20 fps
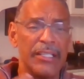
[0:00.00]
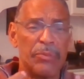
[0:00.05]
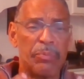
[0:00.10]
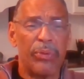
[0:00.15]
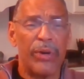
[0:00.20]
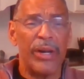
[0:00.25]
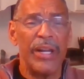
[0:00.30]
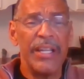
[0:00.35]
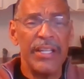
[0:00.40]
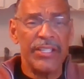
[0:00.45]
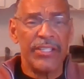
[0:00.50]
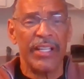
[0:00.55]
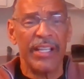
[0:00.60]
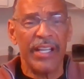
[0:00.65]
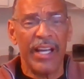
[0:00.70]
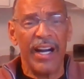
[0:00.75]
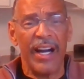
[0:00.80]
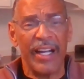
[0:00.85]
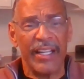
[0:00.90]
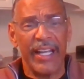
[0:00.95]
praising
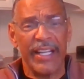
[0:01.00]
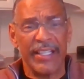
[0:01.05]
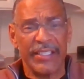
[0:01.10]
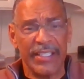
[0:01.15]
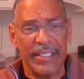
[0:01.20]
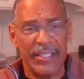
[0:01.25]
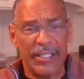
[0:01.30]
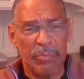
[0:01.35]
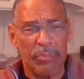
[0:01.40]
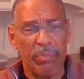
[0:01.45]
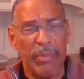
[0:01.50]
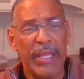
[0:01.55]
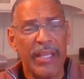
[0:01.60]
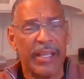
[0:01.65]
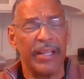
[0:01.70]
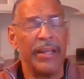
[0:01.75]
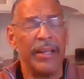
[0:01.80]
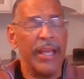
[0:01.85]
God as he's speaking,